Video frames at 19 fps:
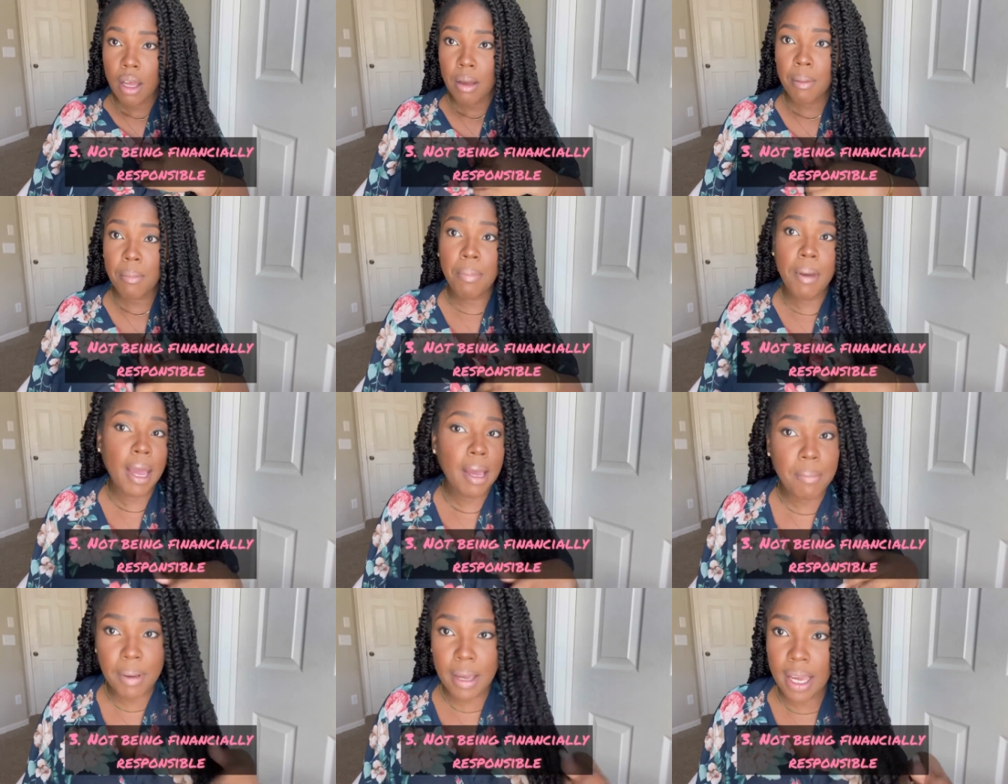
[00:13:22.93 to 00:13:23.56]

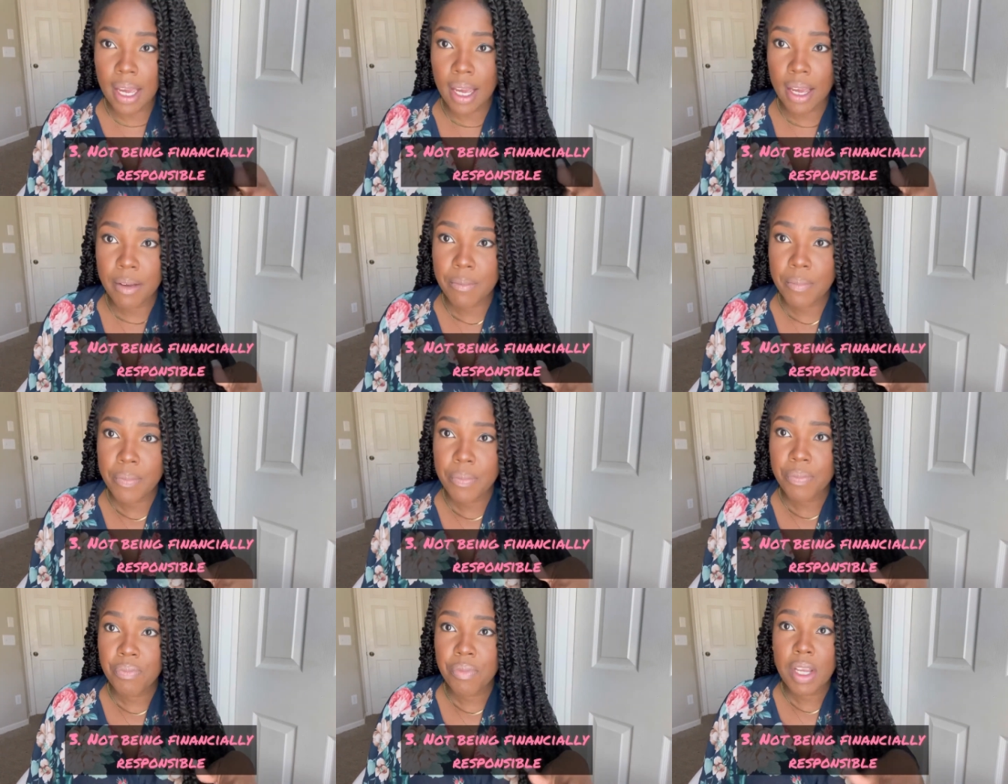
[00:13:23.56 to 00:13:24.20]
Baby,
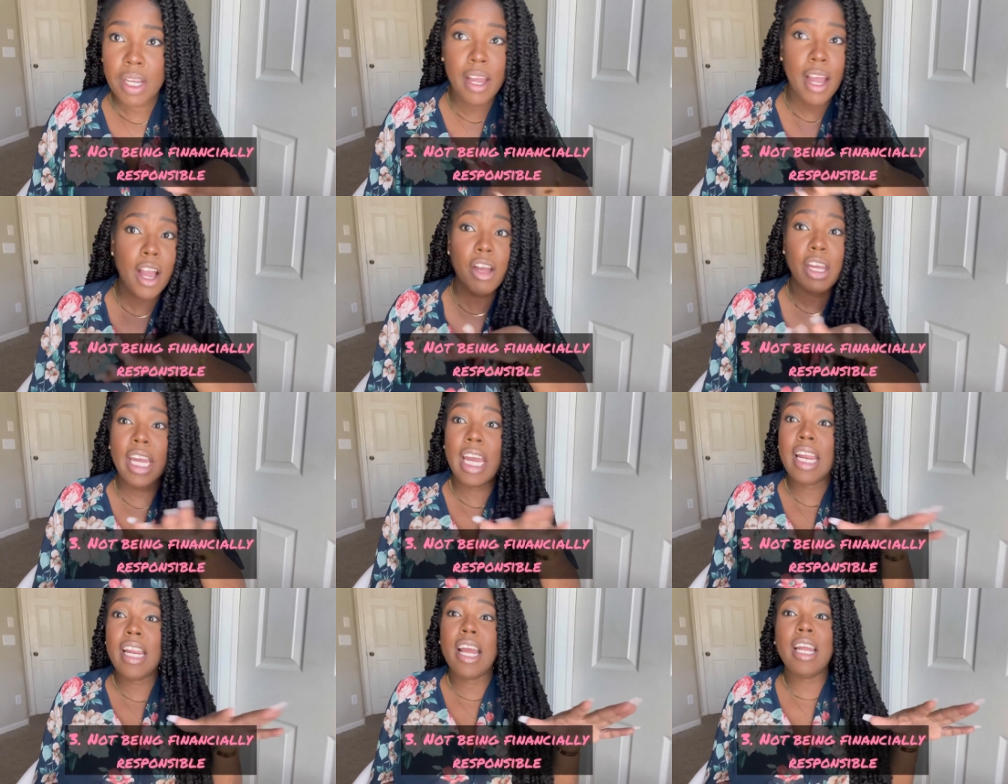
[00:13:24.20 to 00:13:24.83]
they are
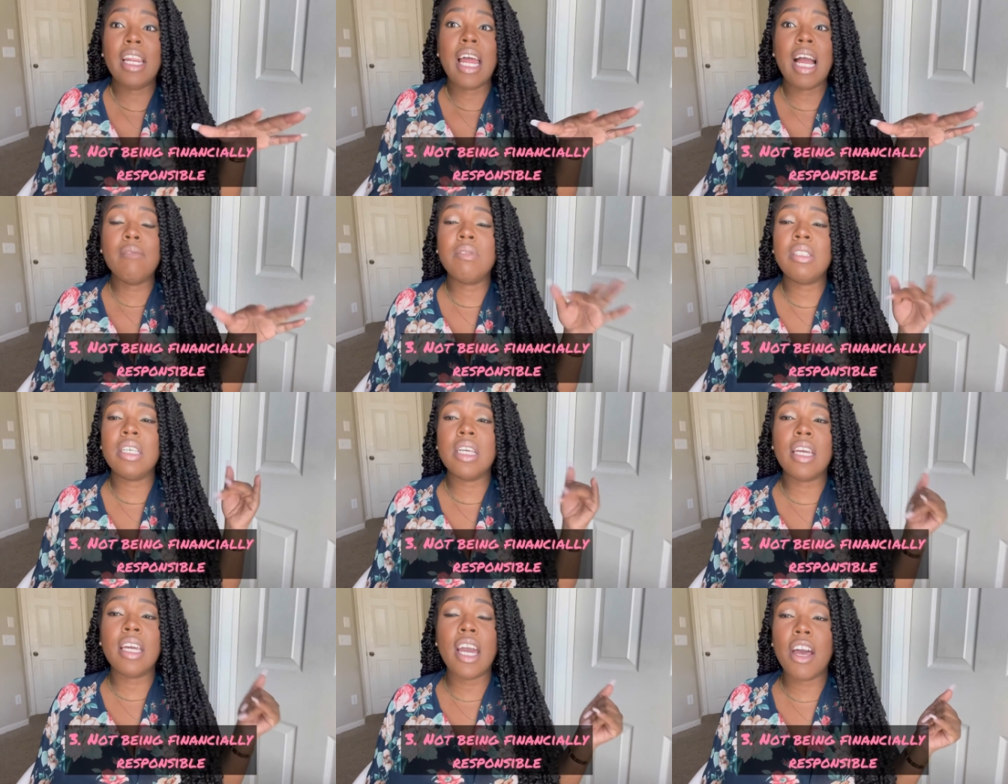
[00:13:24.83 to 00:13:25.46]
getting their life
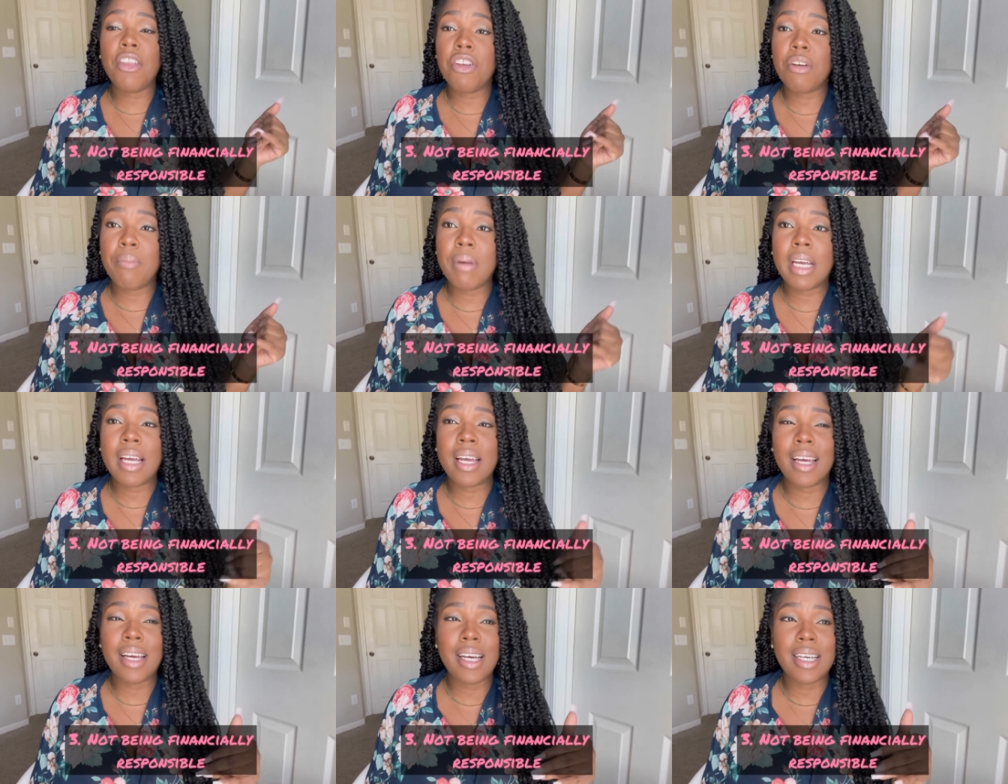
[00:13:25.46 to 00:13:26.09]
together
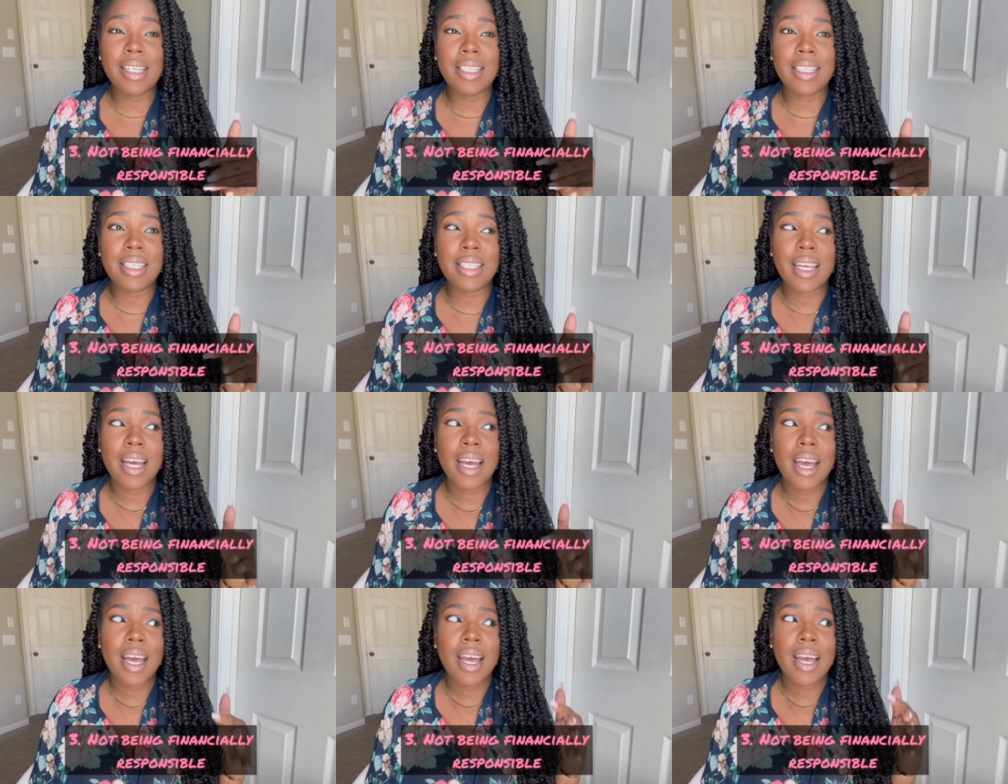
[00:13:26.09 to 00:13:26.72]
because
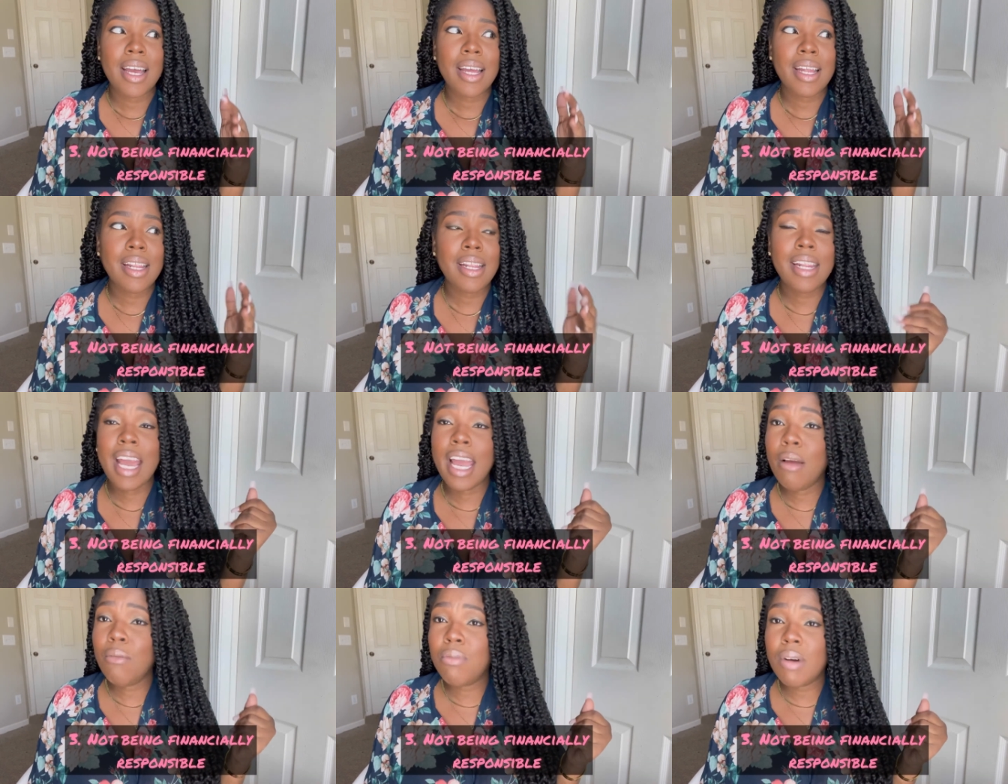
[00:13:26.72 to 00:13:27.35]

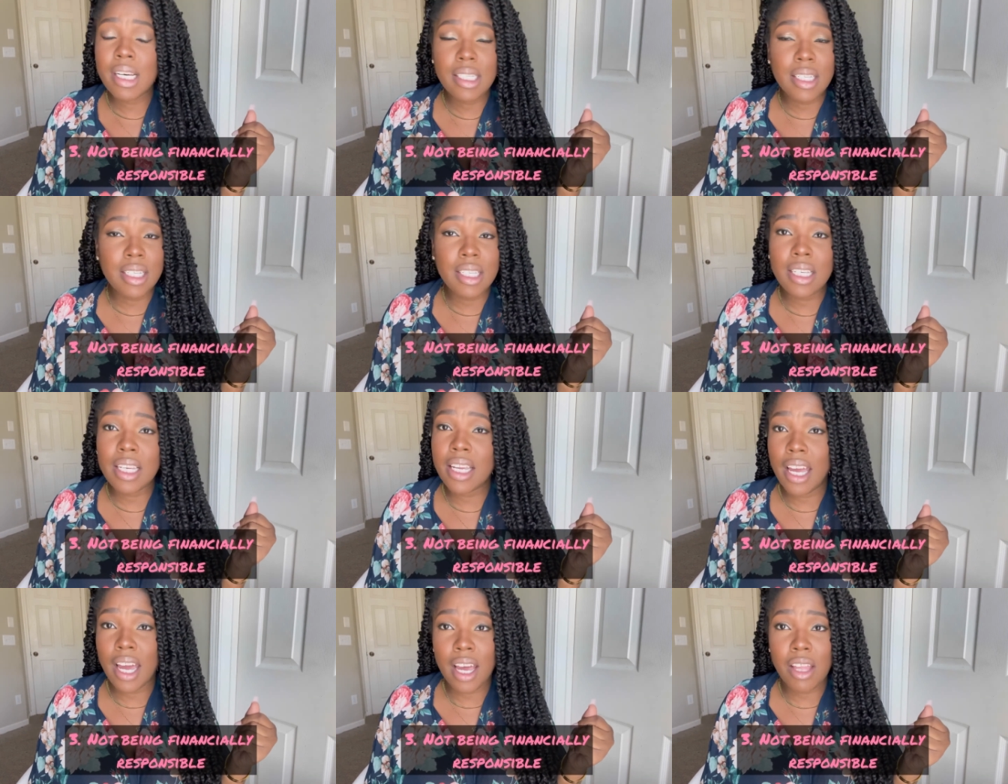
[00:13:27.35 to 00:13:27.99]
they wasn't
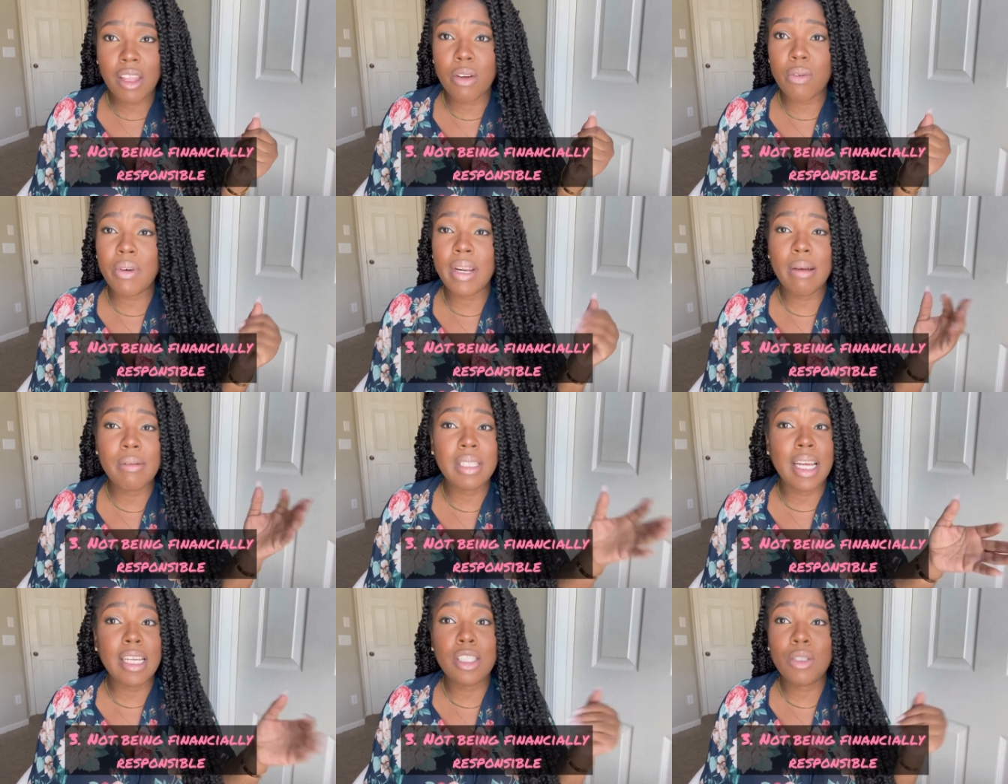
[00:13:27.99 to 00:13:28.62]
together when they
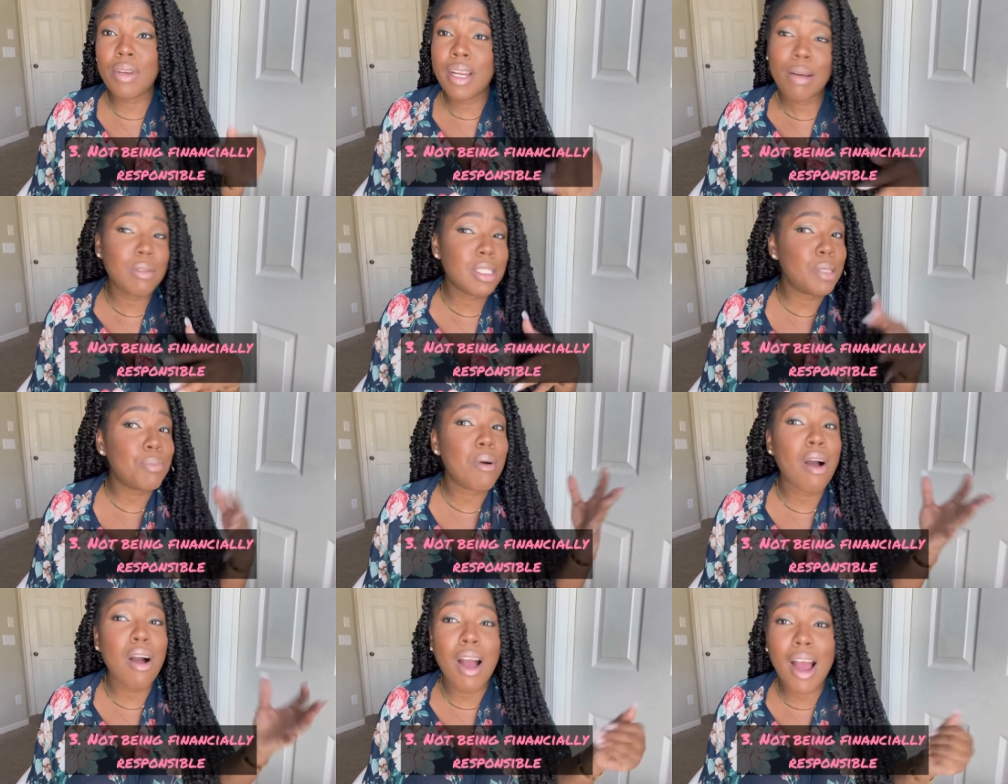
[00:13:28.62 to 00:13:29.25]
was 18. They was
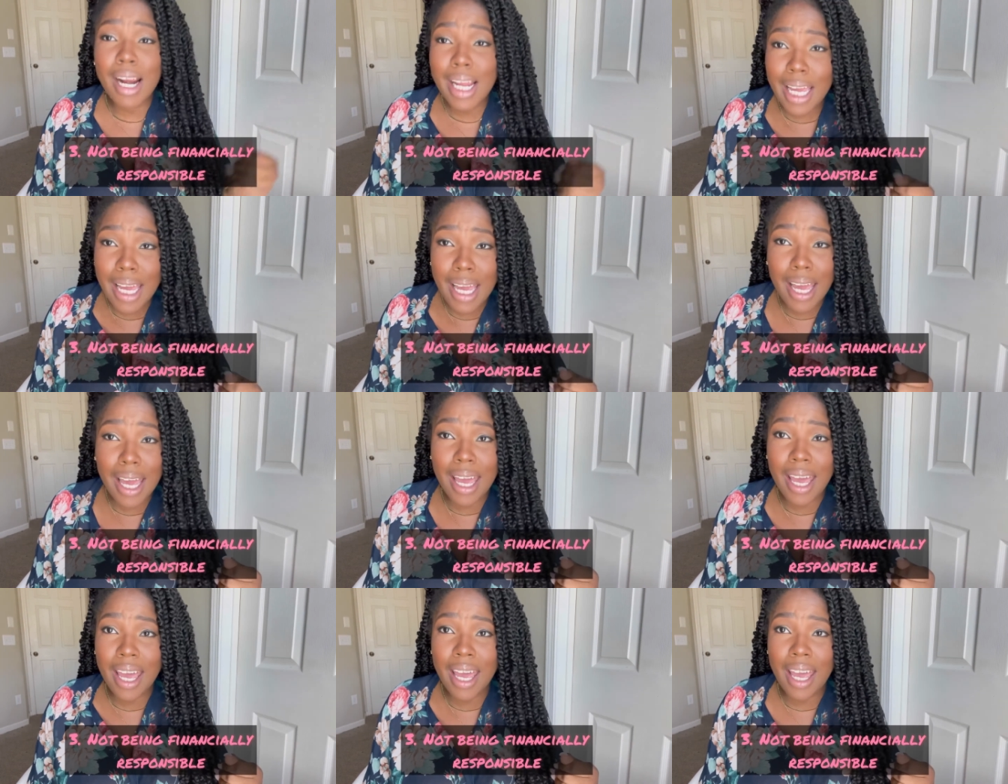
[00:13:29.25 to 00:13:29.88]

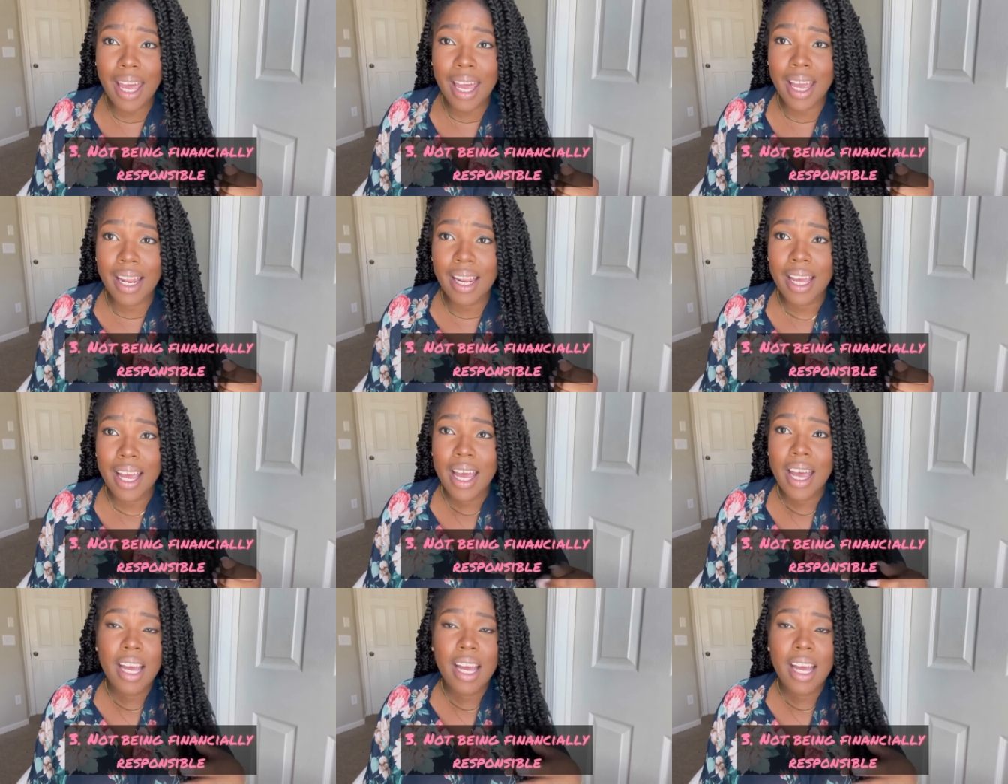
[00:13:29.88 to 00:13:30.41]
partying.